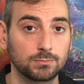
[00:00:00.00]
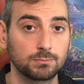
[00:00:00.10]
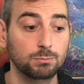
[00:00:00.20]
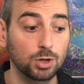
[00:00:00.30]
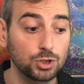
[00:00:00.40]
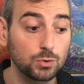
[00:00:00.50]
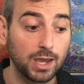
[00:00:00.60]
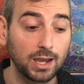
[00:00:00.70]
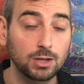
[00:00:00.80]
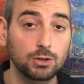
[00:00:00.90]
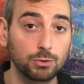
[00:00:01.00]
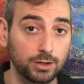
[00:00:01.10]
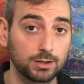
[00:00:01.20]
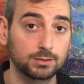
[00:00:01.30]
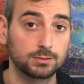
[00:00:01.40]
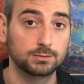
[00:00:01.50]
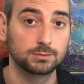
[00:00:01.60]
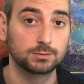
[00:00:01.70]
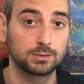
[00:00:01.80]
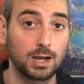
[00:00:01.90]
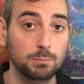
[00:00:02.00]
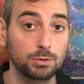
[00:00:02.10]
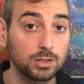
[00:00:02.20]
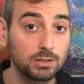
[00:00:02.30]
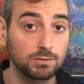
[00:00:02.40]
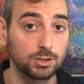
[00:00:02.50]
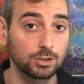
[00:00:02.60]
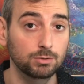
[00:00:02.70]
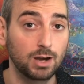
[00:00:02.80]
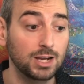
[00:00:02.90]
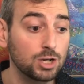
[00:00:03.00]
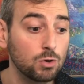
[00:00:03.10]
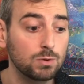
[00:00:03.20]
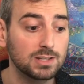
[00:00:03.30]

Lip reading: But you can do it. I believe in you. I know what it's